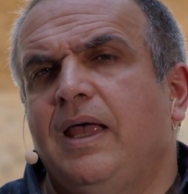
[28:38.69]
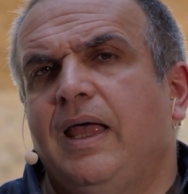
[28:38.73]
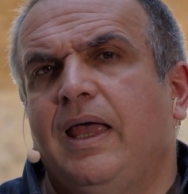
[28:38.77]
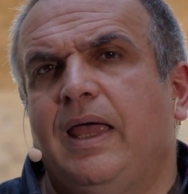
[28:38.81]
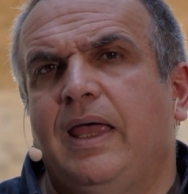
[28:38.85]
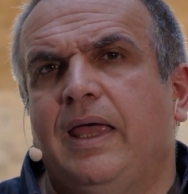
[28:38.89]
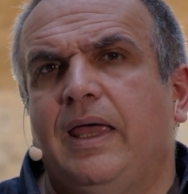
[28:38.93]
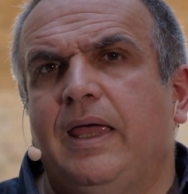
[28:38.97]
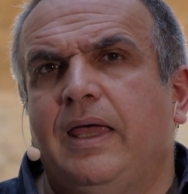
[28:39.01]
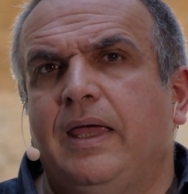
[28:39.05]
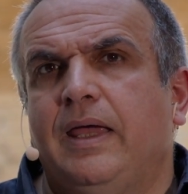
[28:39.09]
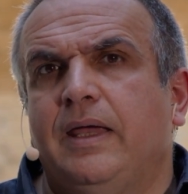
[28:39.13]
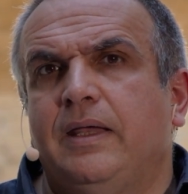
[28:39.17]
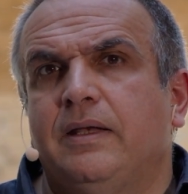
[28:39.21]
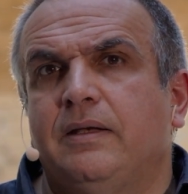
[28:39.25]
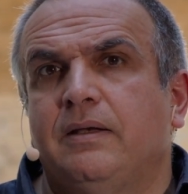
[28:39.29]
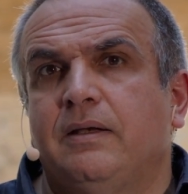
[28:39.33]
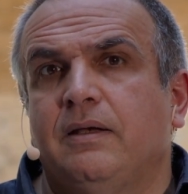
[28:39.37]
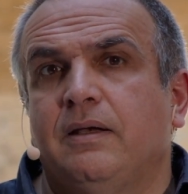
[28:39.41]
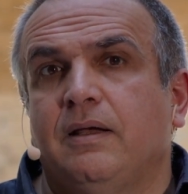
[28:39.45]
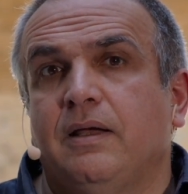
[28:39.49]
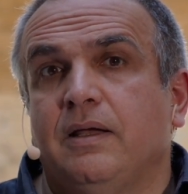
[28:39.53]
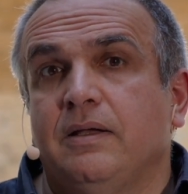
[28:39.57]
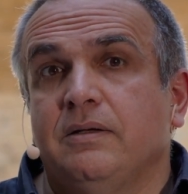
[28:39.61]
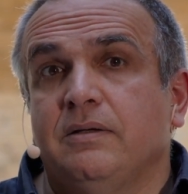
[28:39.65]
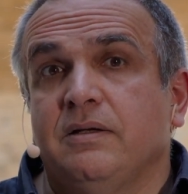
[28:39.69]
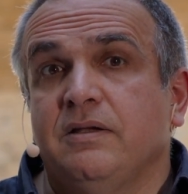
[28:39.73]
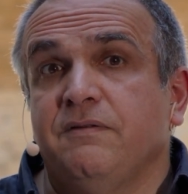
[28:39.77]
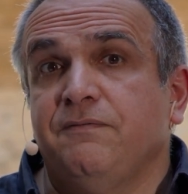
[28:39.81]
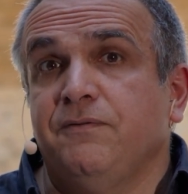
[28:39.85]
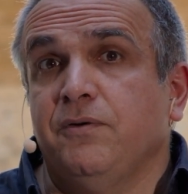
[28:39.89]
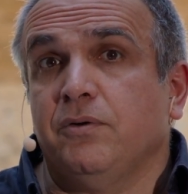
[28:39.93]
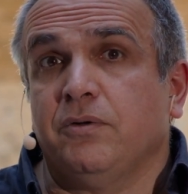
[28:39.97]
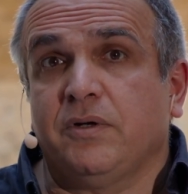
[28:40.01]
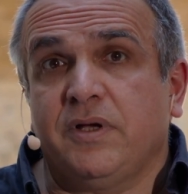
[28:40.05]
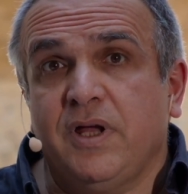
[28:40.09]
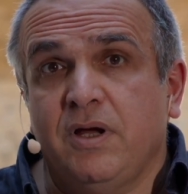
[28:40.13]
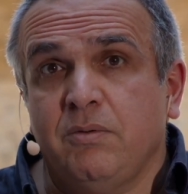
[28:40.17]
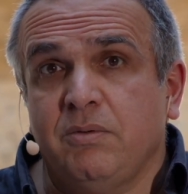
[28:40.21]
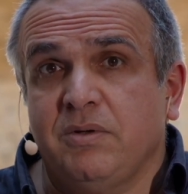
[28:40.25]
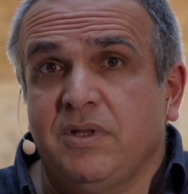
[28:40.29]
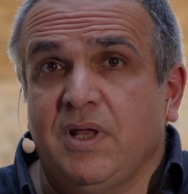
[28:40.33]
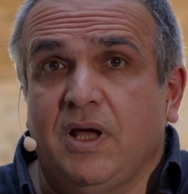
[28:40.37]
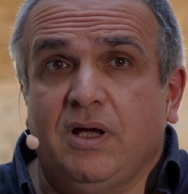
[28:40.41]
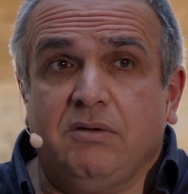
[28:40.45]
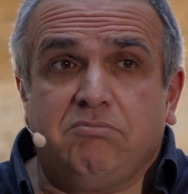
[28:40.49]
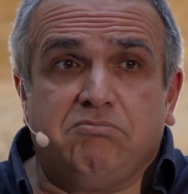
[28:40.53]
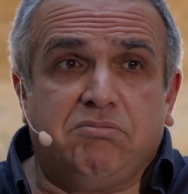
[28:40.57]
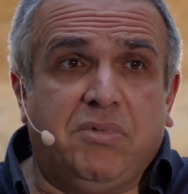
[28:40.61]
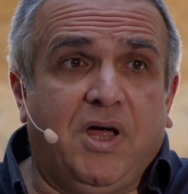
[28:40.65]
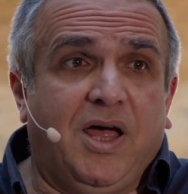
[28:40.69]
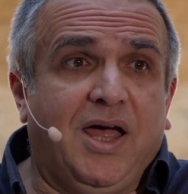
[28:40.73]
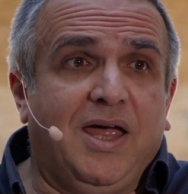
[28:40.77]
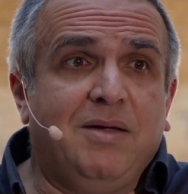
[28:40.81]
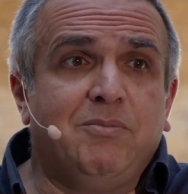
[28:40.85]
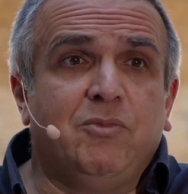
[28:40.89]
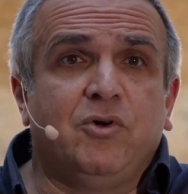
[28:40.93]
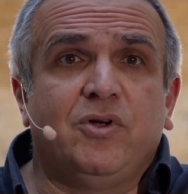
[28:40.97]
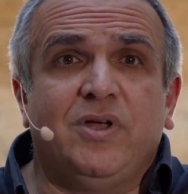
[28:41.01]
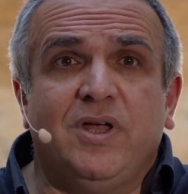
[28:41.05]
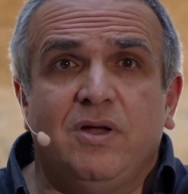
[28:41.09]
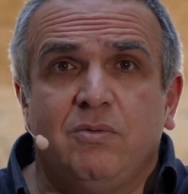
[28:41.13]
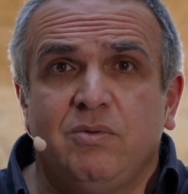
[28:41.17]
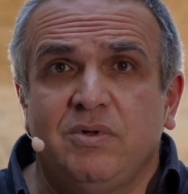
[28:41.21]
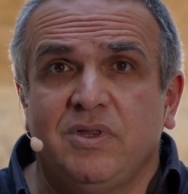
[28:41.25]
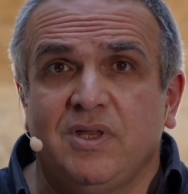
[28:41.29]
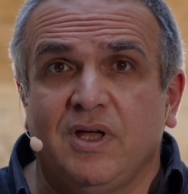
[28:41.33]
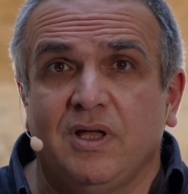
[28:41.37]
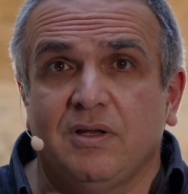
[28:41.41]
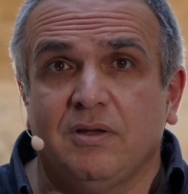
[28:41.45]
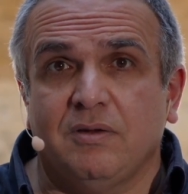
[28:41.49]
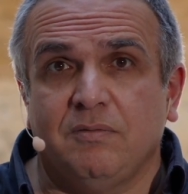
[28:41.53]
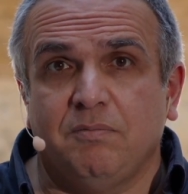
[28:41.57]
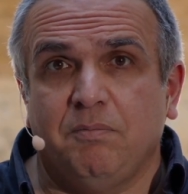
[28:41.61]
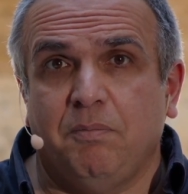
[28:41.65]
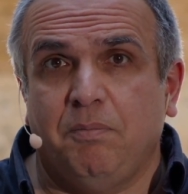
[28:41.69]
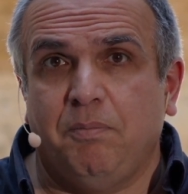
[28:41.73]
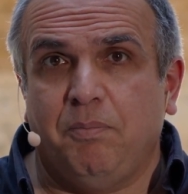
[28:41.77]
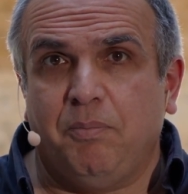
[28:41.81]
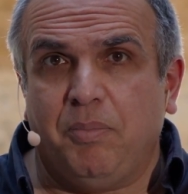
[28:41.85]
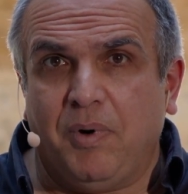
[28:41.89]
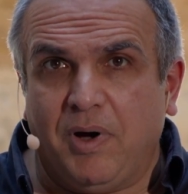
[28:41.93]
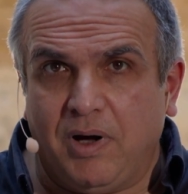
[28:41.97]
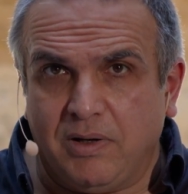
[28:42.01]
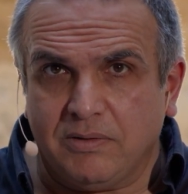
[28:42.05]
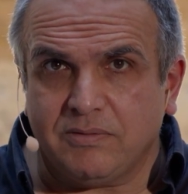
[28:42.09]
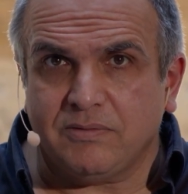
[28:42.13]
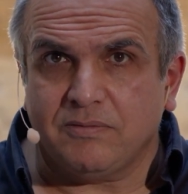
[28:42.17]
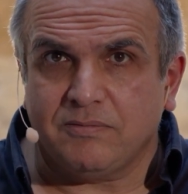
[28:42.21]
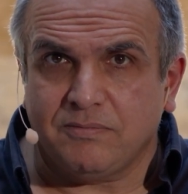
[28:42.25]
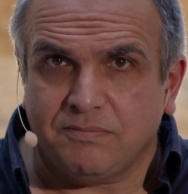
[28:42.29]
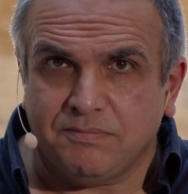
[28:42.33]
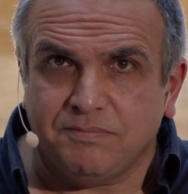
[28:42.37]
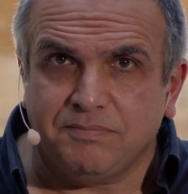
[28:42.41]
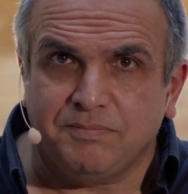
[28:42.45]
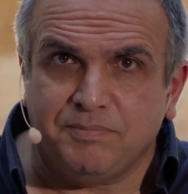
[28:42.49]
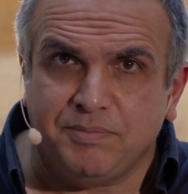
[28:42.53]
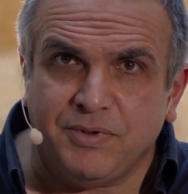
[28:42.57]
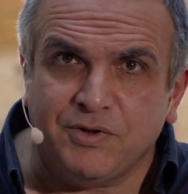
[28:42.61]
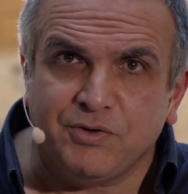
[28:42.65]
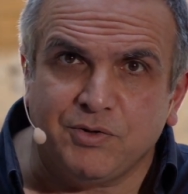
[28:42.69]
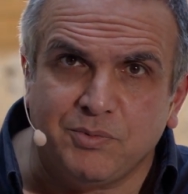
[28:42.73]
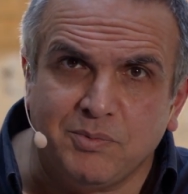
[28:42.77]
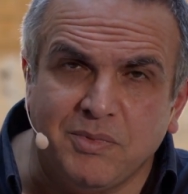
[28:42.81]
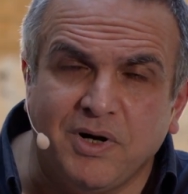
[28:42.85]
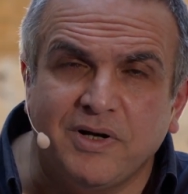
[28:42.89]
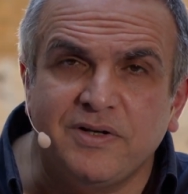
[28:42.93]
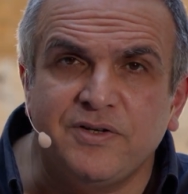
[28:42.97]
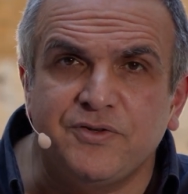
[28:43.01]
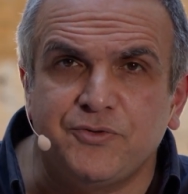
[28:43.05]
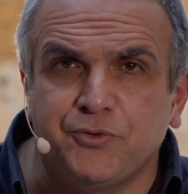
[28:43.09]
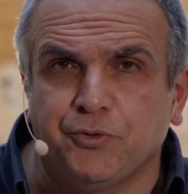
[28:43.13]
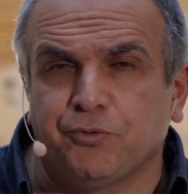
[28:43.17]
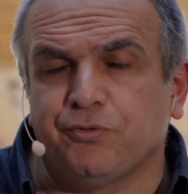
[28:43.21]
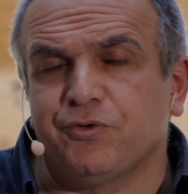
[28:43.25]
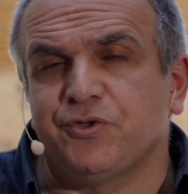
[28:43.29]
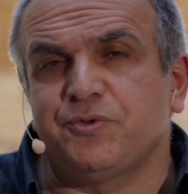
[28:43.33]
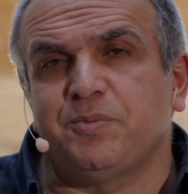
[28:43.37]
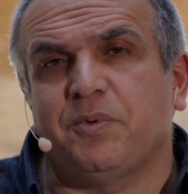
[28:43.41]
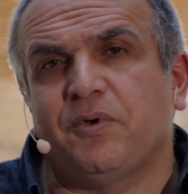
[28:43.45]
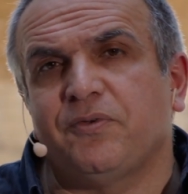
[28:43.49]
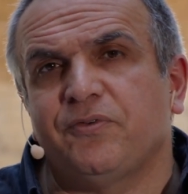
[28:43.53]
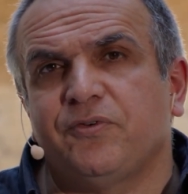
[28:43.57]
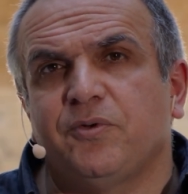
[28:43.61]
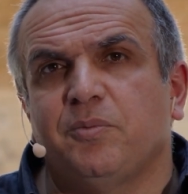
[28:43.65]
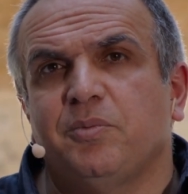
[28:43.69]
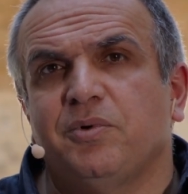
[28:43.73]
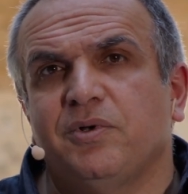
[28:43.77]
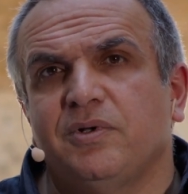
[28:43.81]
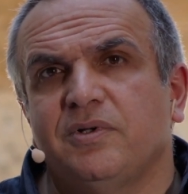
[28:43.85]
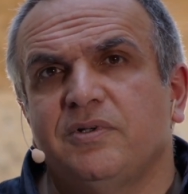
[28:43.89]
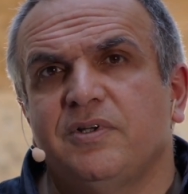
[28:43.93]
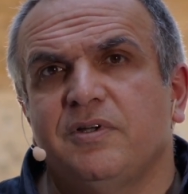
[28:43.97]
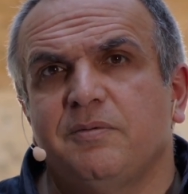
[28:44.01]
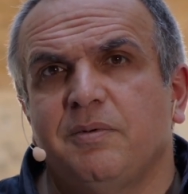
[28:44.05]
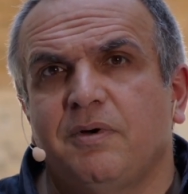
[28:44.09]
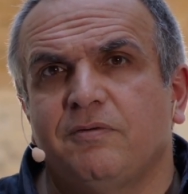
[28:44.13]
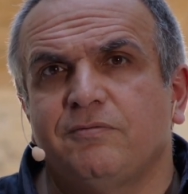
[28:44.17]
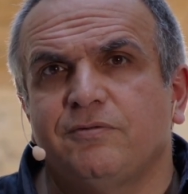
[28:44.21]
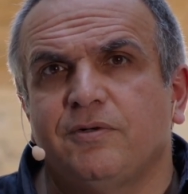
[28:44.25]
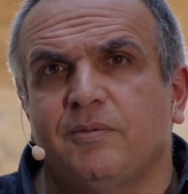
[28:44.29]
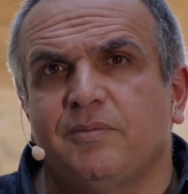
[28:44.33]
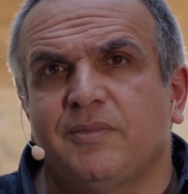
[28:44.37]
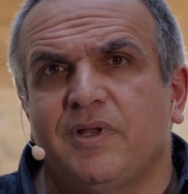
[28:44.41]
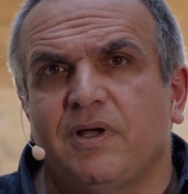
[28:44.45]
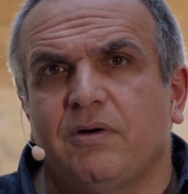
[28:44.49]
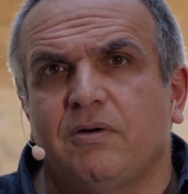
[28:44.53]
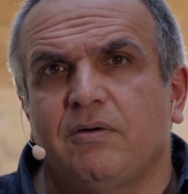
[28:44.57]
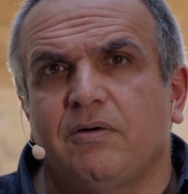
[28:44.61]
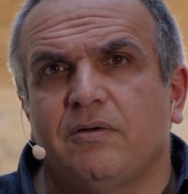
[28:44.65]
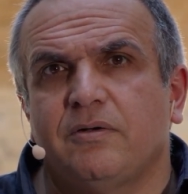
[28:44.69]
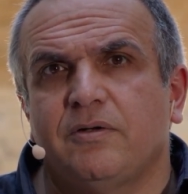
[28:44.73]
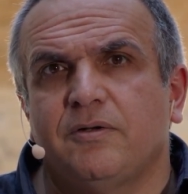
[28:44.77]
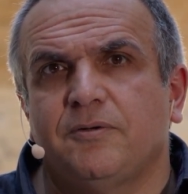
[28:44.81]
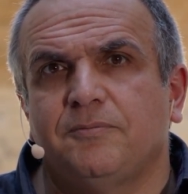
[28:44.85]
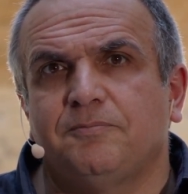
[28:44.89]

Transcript: And if you're okay with that, I'm okay with that. But bear in mind, it's your responsibility from now on.